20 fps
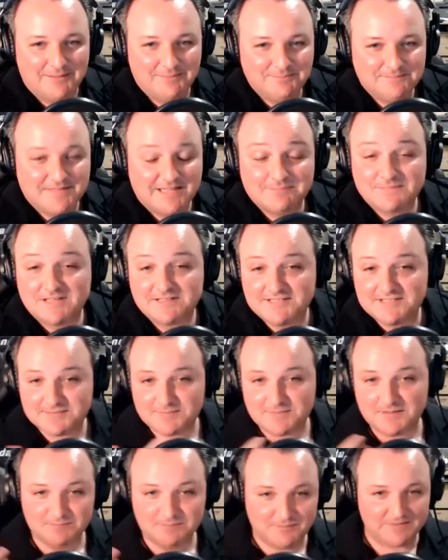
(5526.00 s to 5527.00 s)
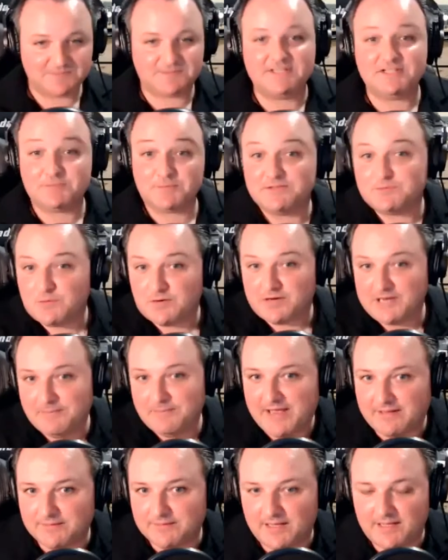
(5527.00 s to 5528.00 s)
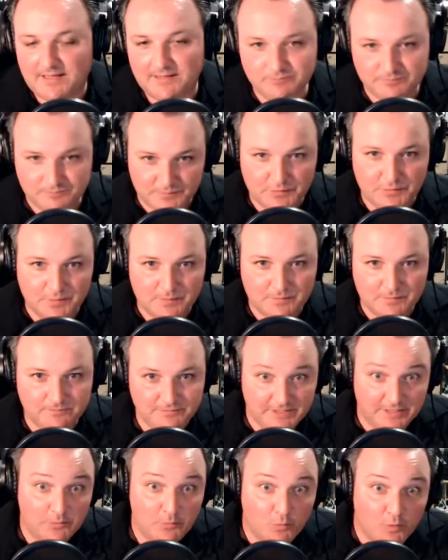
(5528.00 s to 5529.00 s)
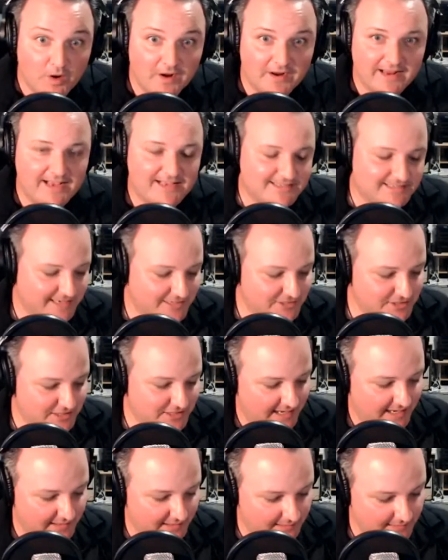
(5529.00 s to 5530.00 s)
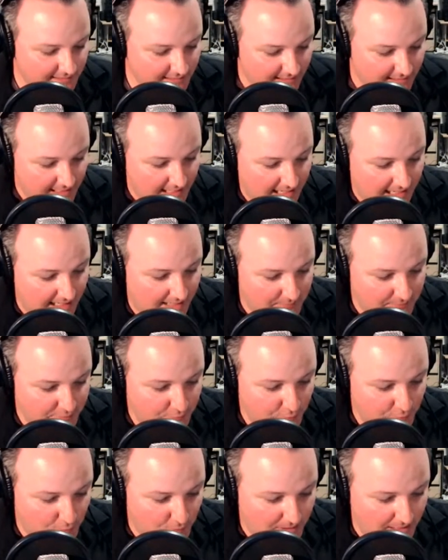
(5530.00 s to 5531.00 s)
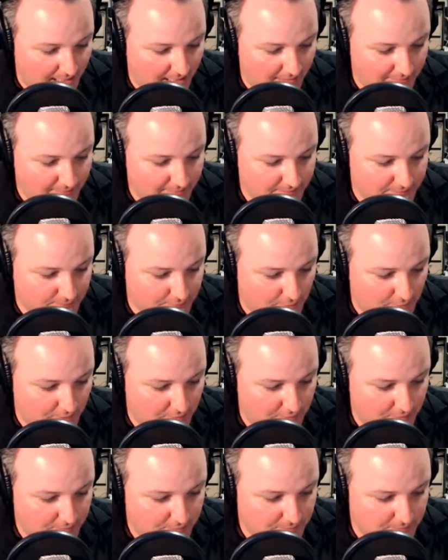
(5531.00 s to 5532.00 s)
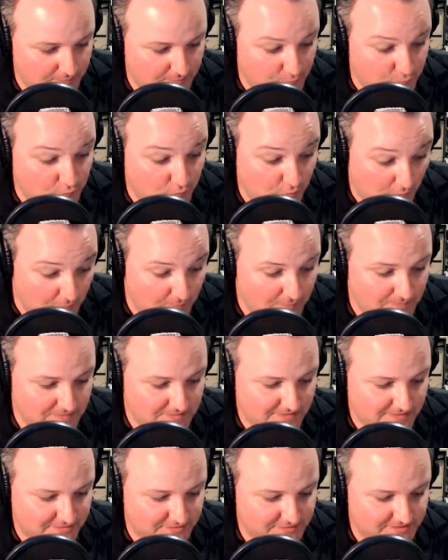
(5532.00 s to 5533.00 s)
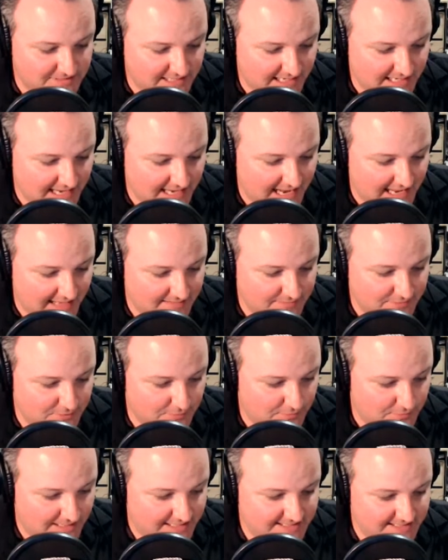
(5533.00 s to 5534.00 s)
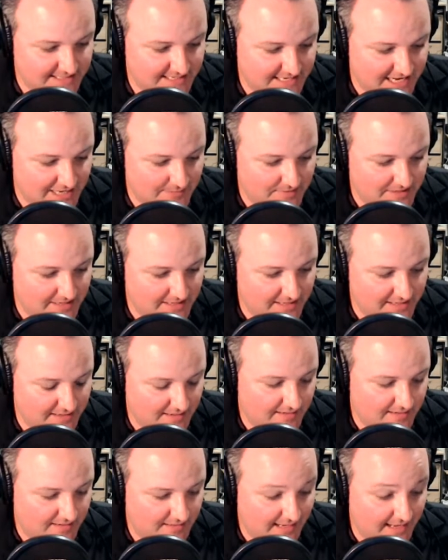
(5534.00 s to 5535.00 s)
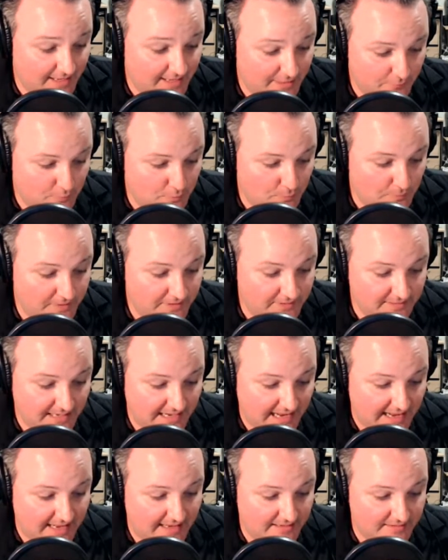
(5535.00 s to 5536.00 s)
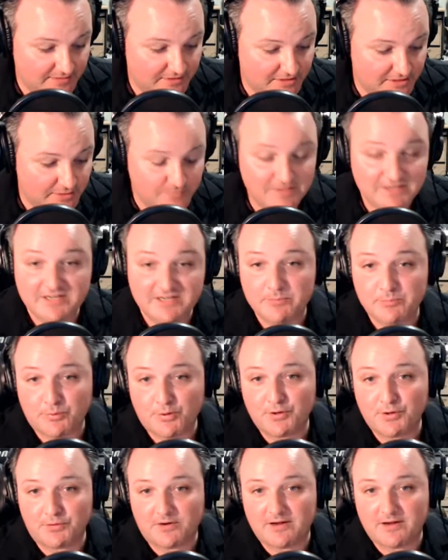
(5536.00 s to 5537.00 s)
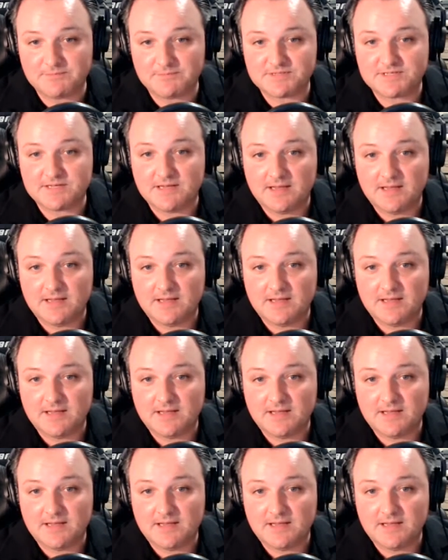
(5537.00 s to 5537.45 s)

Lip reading: Now, just since we're talking about your work as an educator, your current roles, I should say, at Grace Academy are head of woodwind and community programs.